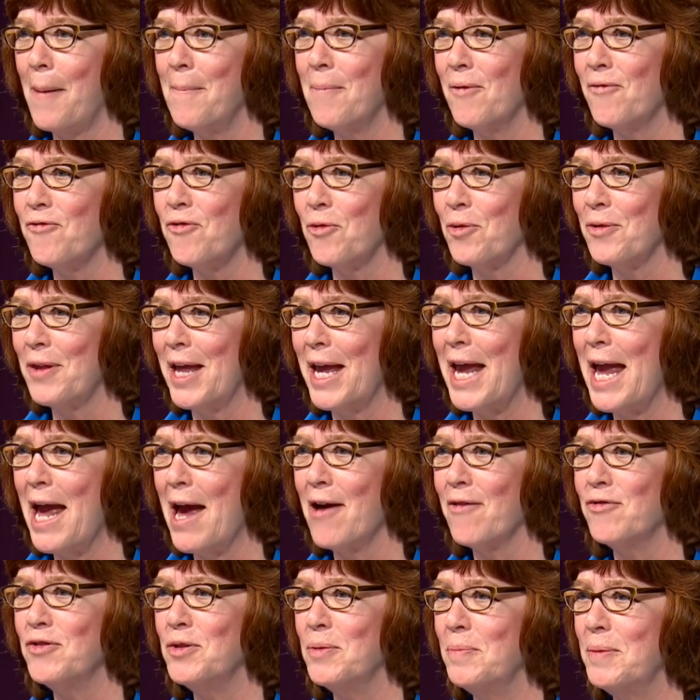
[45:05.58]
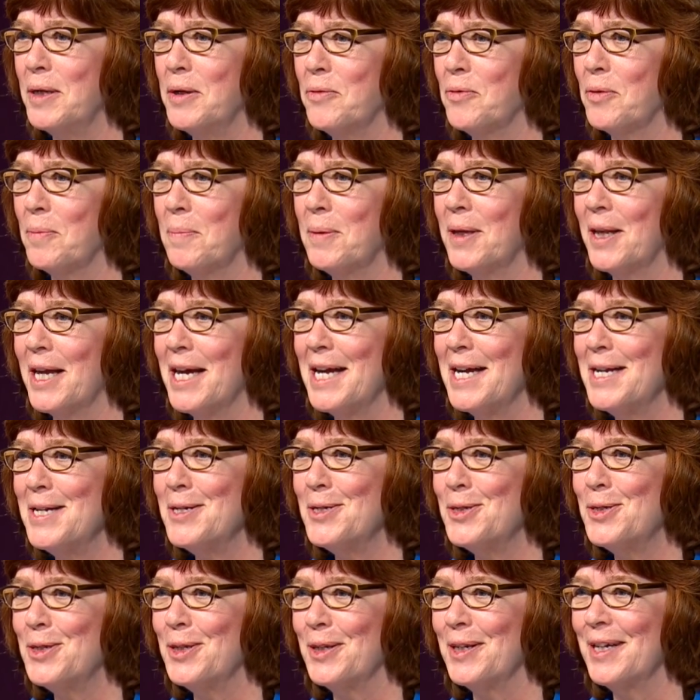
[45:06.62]
before they have to be
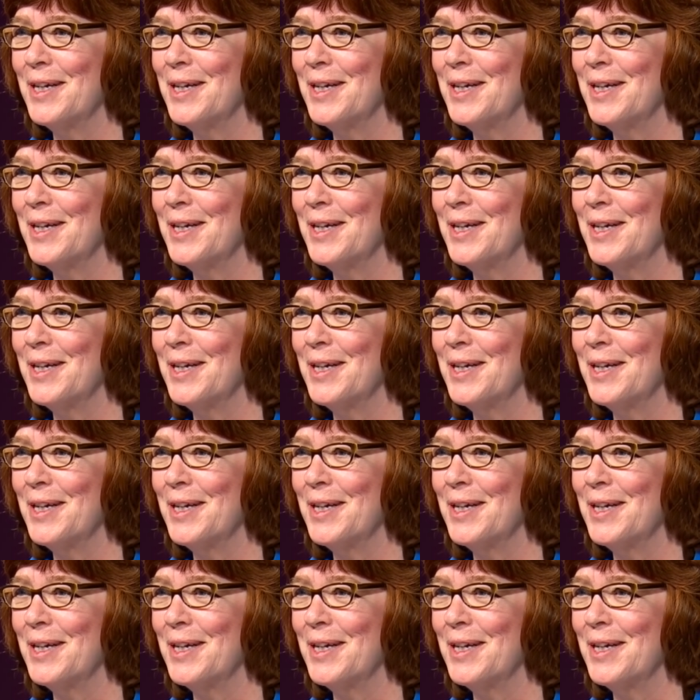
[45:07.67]
replaced?